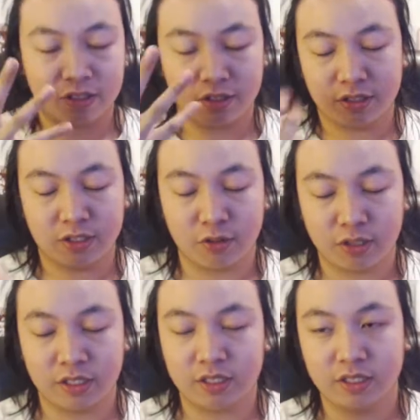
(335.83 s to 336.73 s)
so
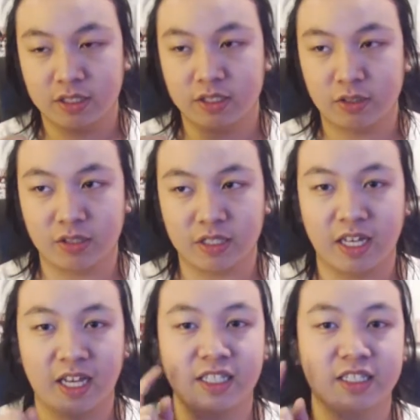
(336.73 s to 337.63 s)
good, so good,
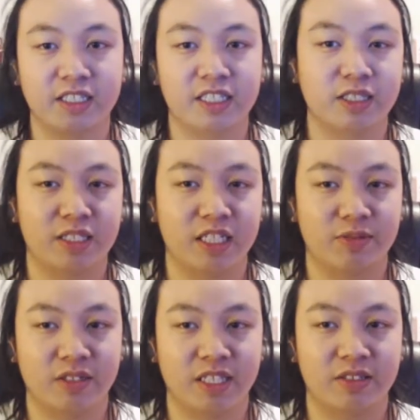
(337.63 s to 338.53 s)
and a decent dance
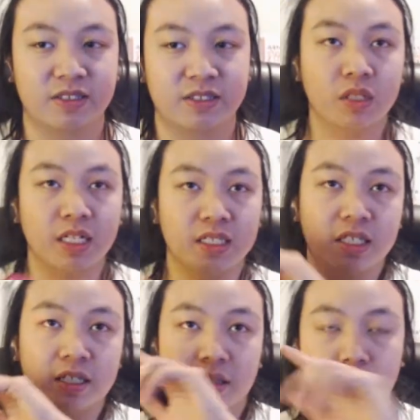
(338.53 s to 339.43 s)
breakdown. And
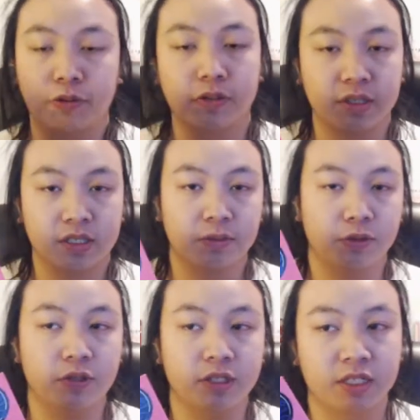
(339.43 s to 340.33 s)
lastly, The Boys. The
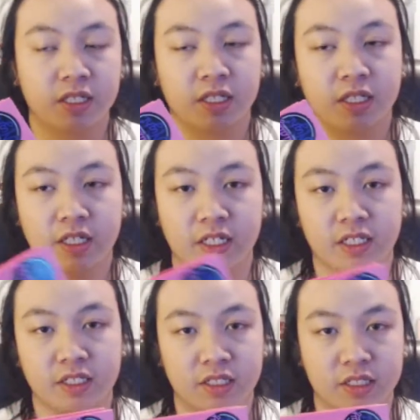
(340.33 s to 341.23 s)
Boys
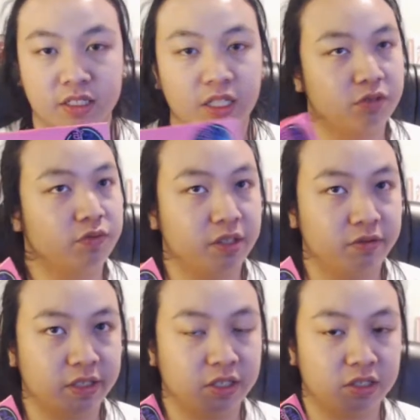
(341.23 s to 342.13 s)
is another
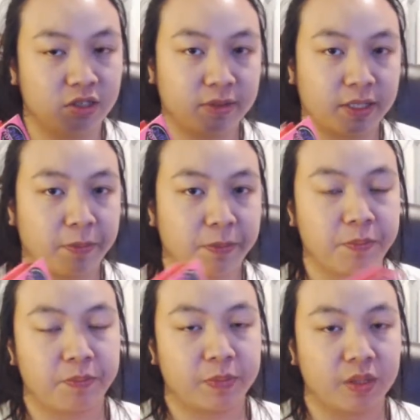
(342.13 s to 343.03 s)
really good song by them.
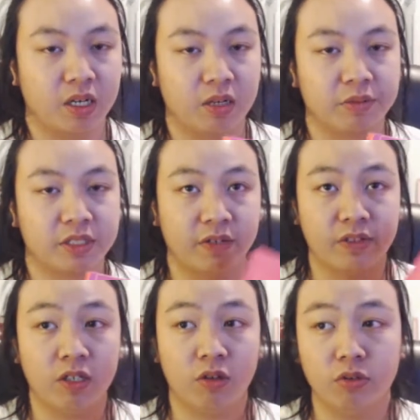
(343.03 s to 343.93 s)
It's
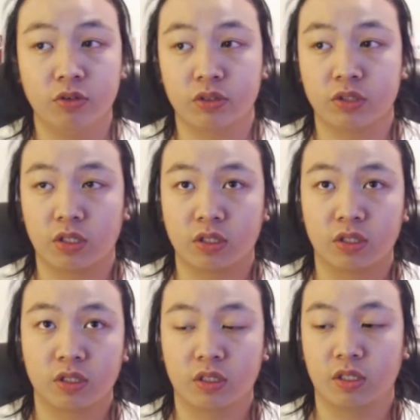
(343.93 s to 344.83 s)
definitely an older song,
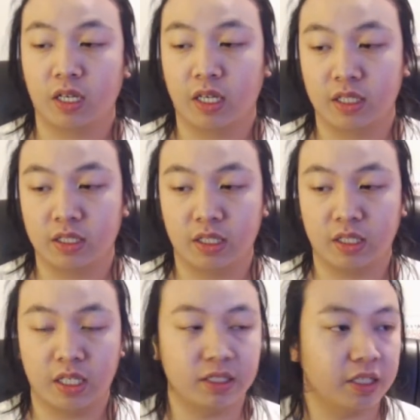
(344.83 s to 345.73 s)
and it
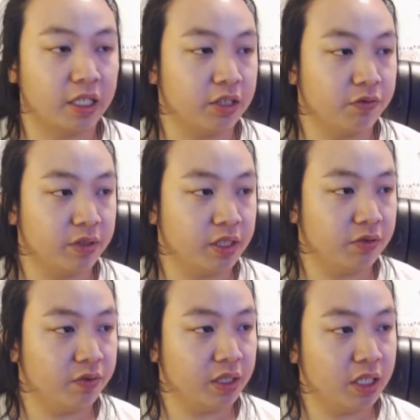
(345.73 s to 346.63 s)
has a really
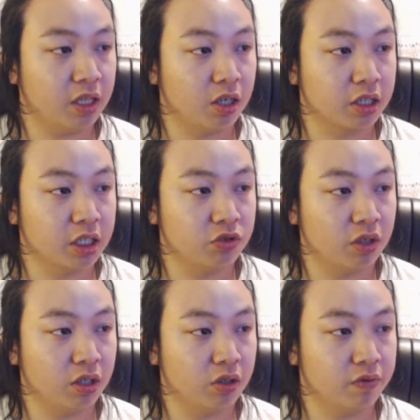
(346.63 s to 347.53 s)
long
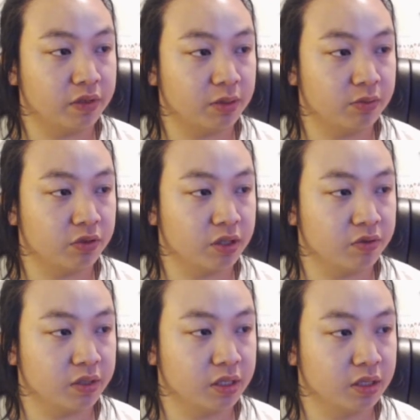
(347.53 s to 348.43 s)
intro for some strange
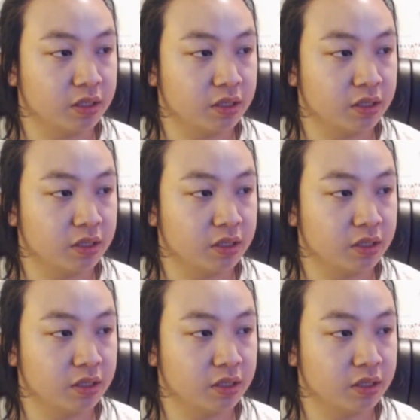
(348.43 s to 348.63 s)
reason.